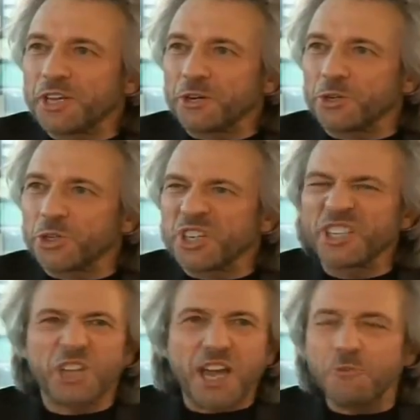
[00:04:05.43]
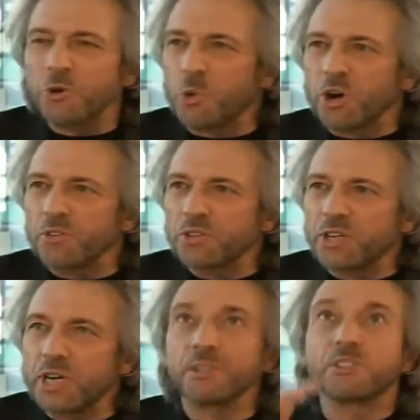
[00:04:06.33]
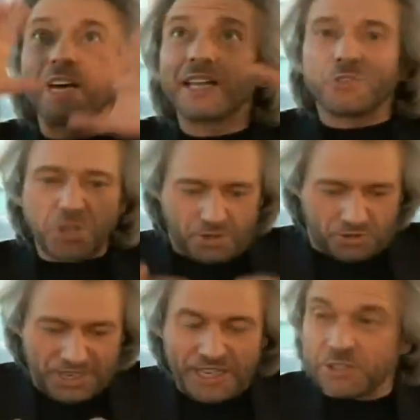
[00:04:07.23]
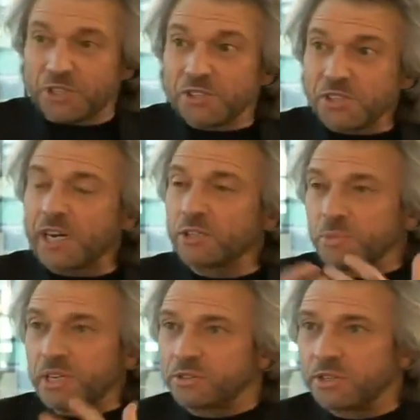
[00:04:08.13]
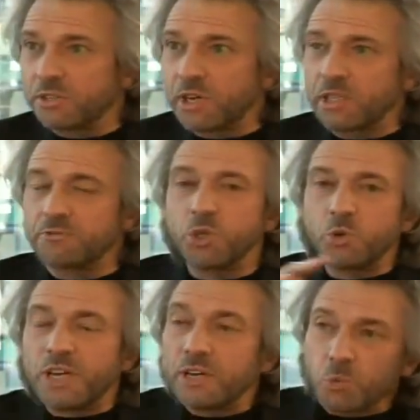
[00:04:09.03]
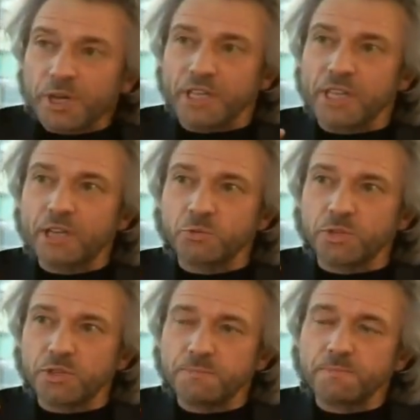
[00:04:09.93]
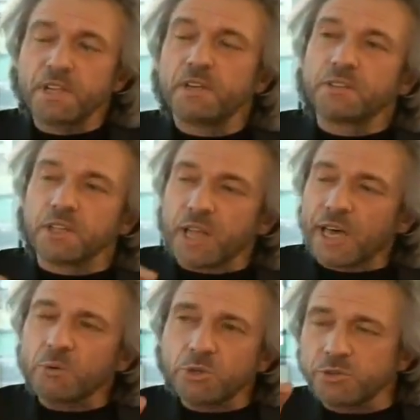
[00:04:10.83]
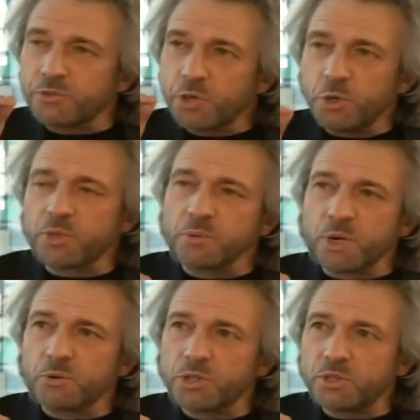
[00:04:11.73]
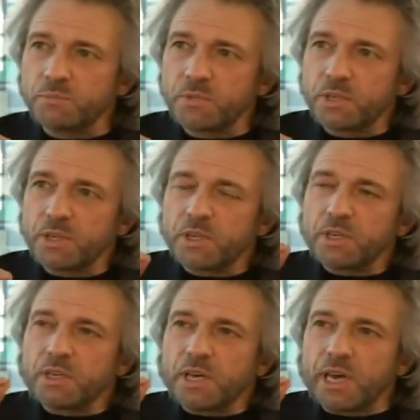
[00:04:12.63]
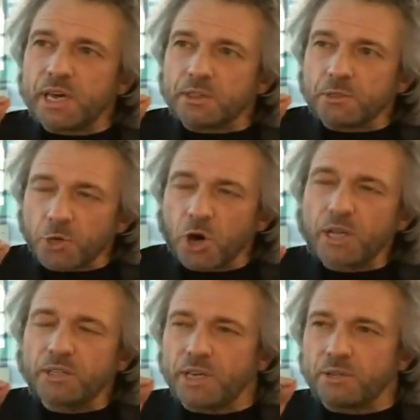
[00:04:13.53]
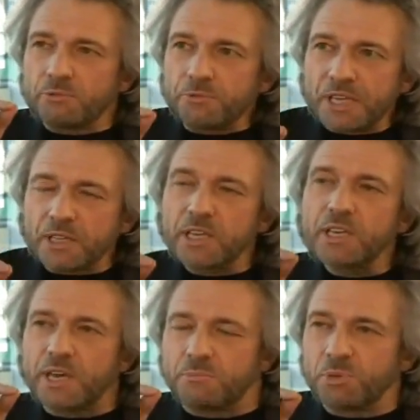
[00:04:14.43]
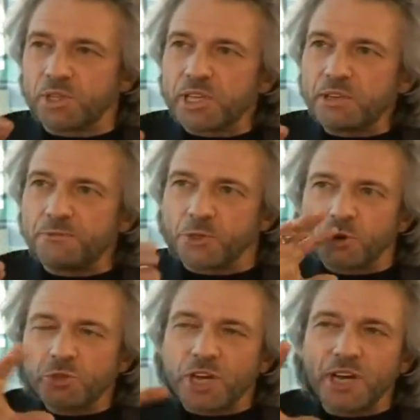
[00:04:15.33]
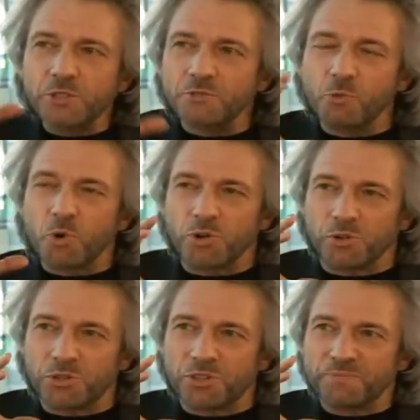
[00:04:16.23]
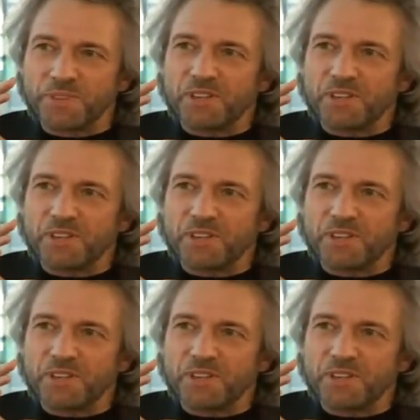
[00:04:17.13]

energy. It's everywhere all the time. It's not out there. It's, it's inside of me. It's inside of you. We connect with it. The language of human emotion and thought and feeling and belief, those kinds of words